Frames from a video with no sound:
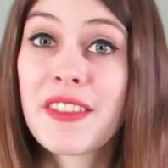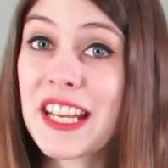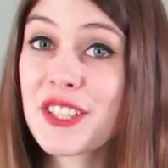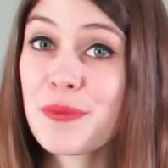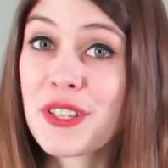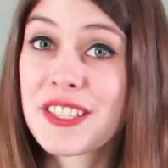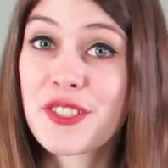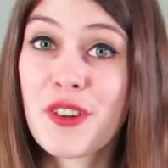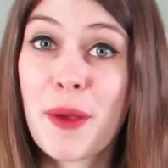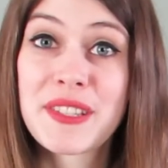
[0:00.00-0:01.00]
The next word
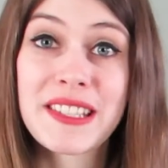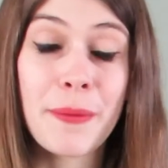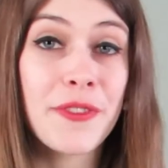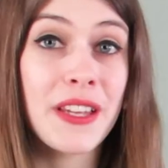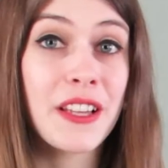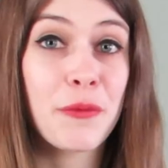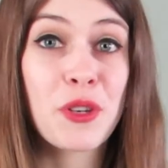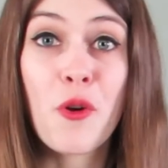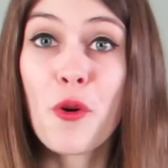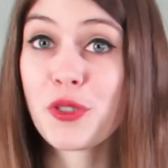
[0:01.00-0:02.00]
describes something that
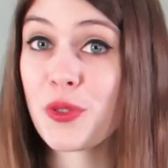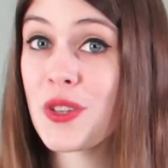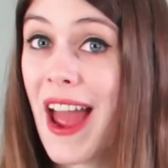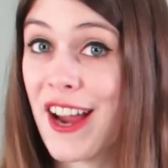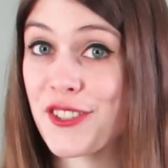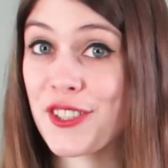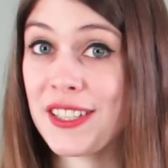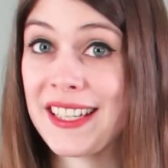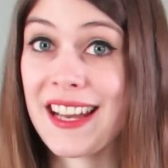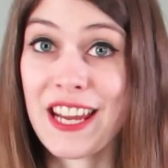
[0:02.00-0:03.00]
we all don't
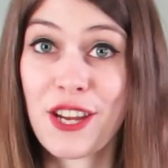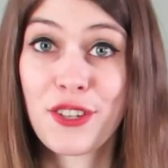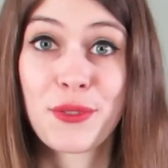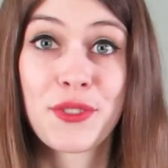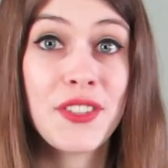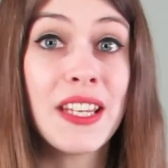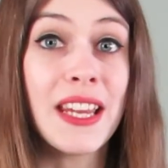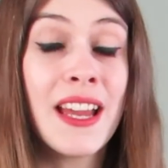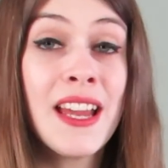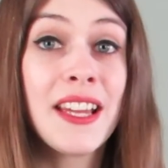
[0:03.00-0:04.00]
actually like to
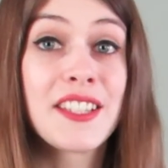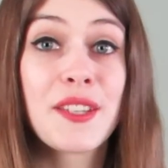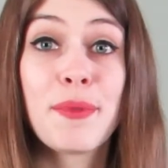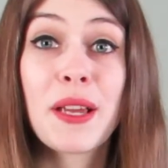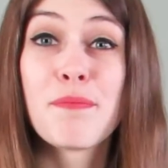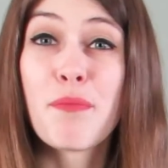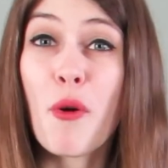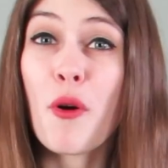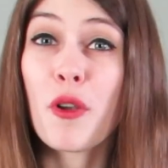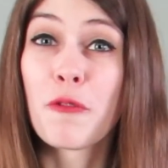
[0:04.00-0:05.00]
see. It's a big
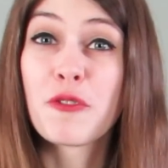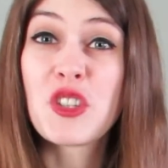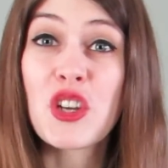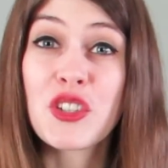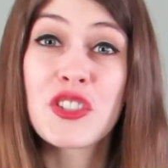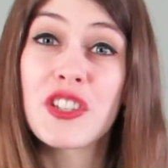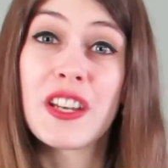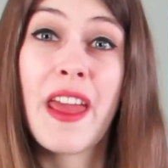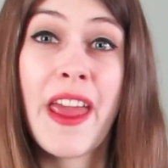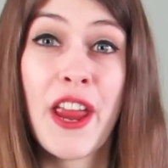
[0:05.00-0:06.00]
ball of dust
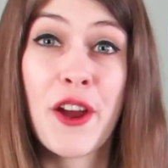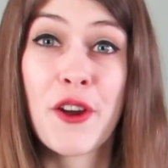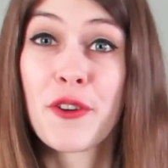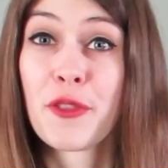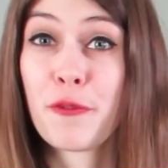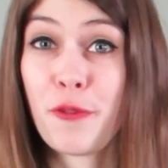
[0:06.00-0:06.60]
and hair on the